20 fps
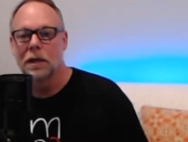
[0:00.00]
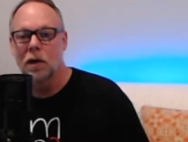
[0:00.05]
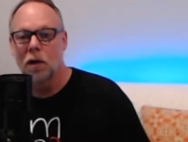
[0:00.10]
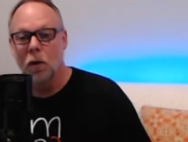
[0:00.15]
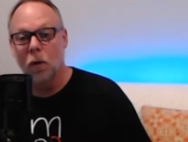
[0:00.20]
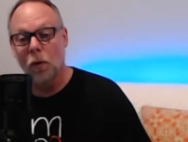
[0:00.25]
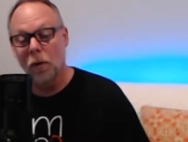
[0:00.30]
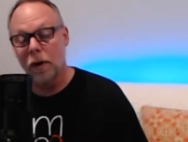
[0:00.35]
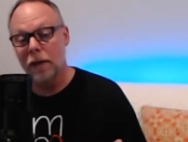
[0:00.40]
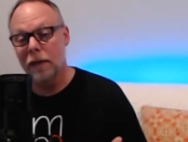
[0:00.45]

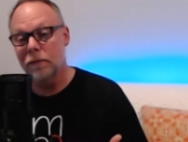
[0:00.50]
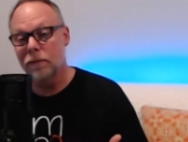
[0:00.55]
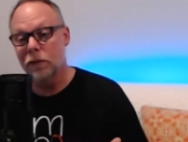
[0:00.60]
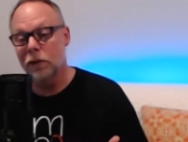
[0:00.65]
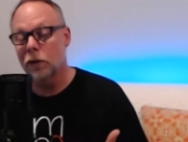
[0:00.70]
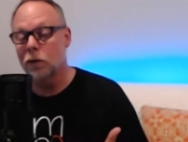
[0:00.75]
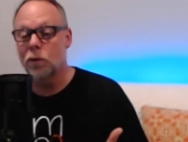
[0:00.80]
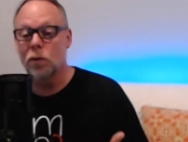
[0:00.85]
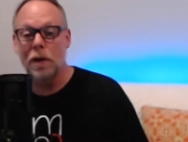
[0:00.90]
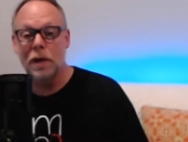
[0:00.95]
or even the
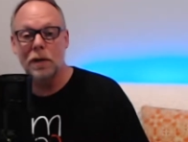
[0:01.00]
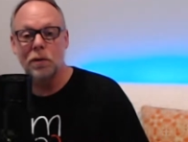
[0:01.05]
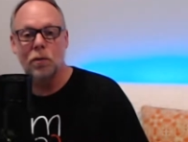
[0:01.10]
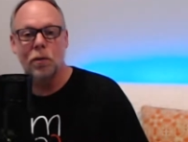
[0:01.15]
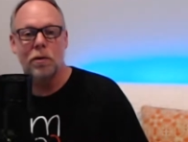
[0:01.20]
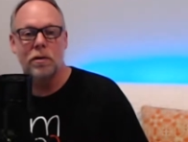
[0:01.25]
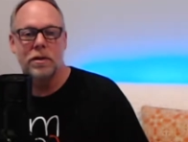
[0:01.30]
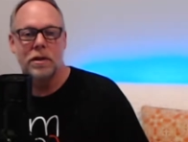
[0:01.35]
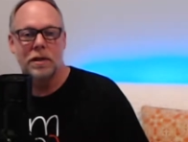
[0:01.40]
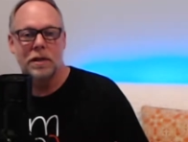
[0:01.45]

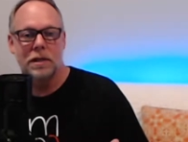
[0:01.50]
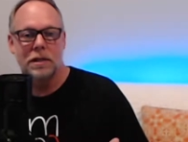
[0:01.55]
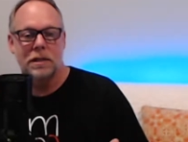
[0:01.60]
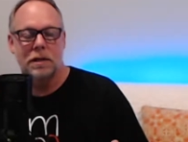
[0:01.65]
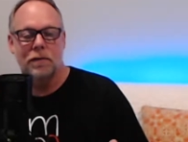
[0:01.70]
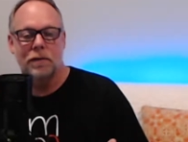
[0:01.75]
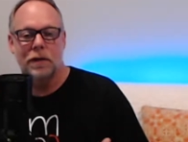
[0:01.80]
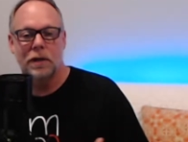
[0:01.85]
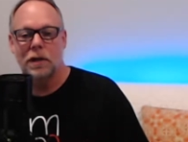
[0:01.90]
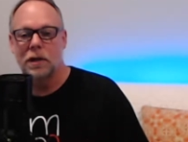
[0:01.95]
creditworthiness
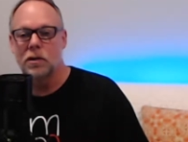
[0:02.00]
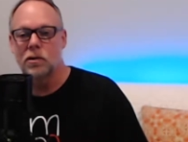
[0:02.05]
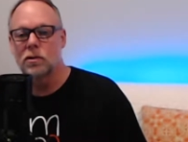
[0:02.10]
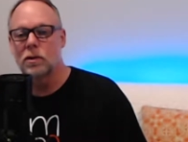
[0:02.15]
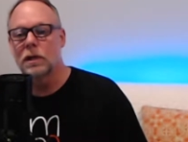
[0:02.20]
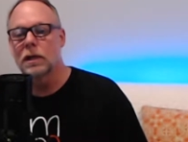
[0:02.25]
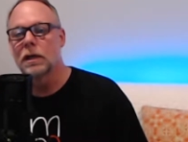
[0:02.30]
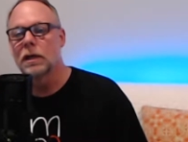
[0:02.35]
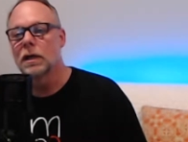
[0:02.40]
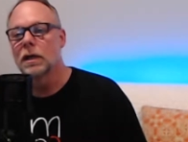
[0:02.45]
of a country.